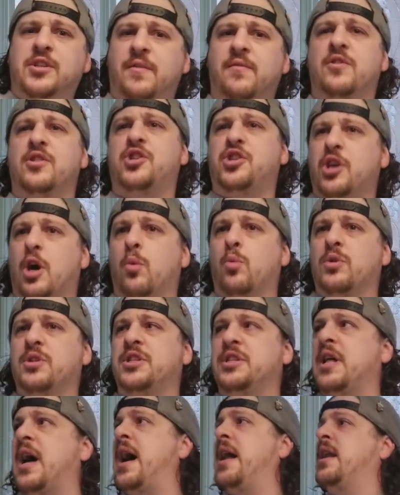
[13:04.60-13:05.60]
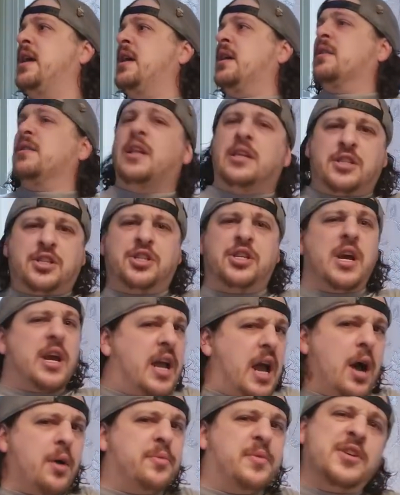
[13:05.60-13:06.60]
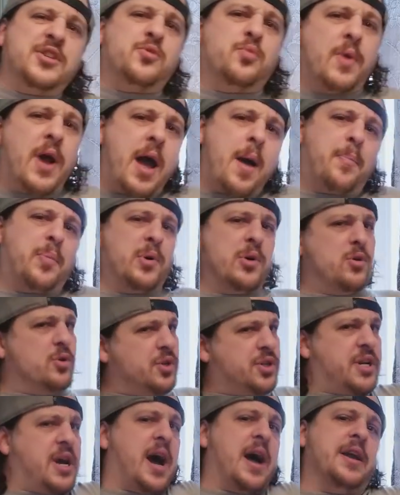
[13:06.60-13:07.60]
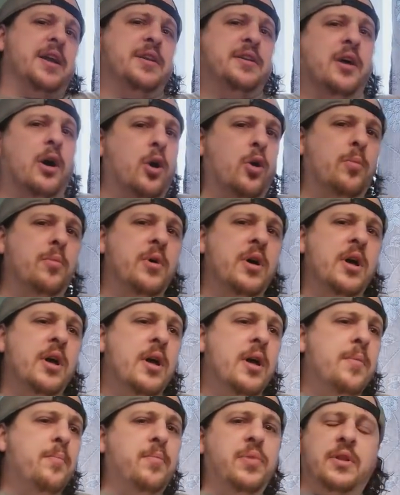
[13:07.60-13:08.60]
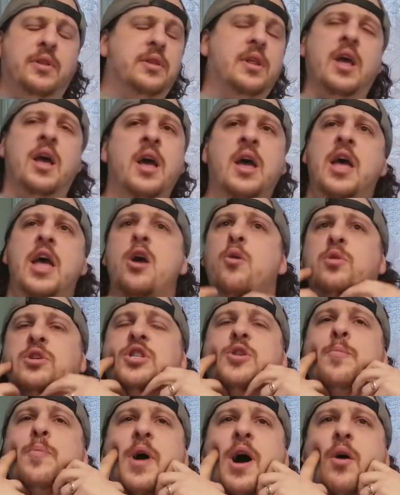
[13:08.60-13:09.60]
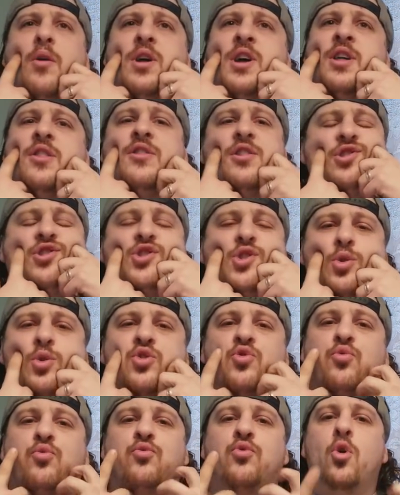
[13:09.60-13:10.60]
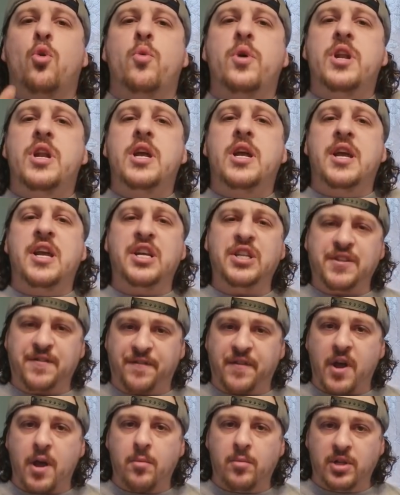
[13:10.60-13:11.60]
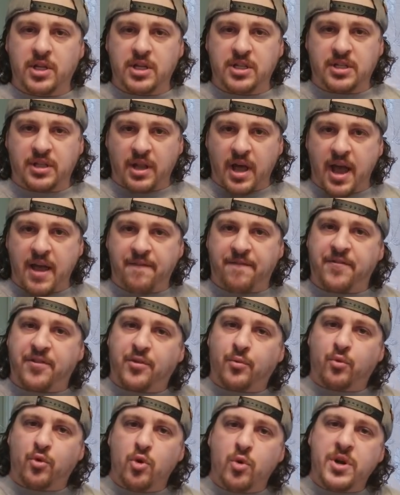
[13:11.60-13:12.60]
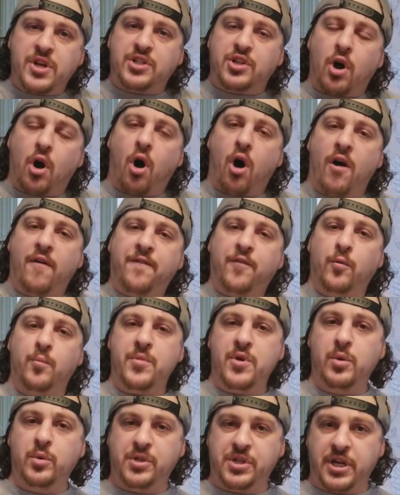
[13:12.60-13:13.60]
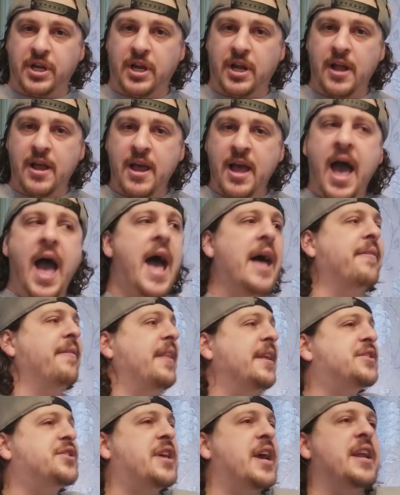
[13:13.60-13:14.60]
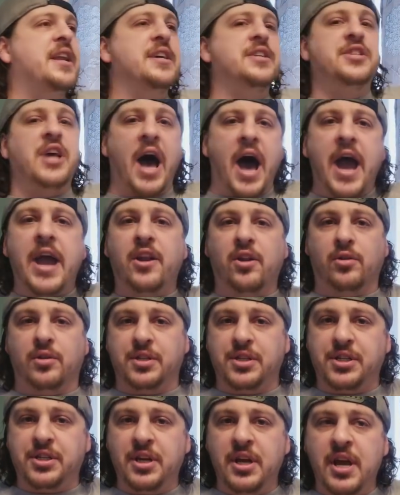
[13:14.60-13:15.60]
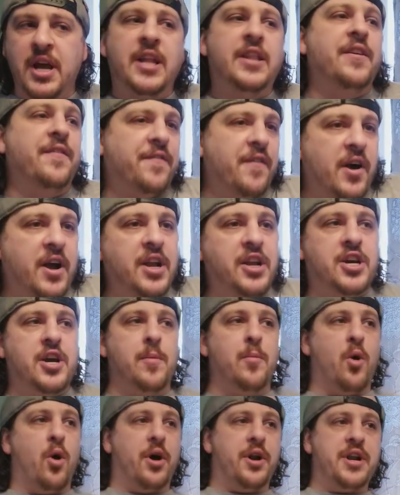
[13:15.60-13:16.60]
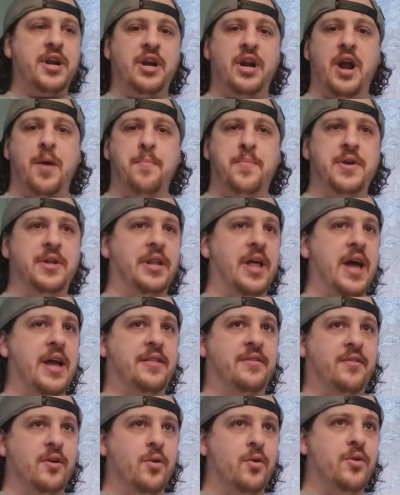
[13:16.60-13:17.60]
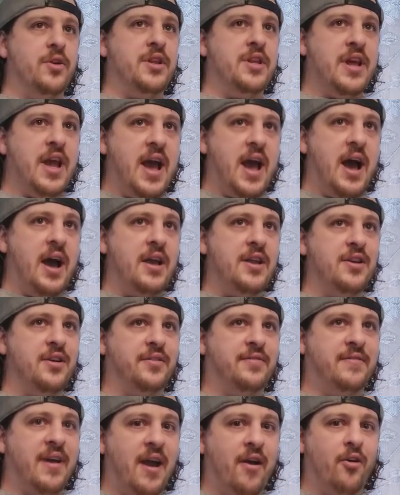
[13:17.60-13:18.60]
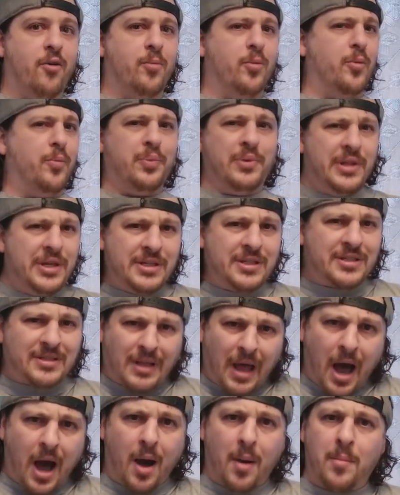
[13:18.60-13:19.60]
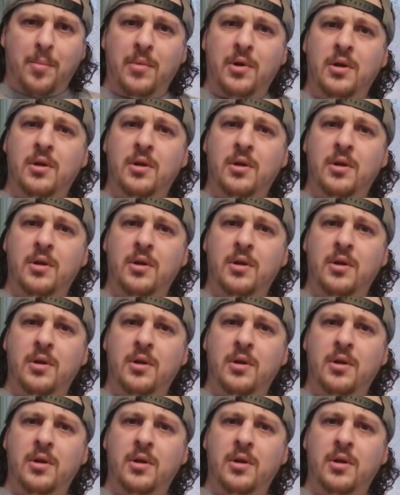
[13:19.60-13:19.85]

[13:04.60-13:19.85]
of the show was not, let's check out this rapper who's kind of dope. It was about this dude's ruining his family's life through his awful music, and let's get his idols to fucking come on here and be like, dude, yeah, you're terrible, please stop.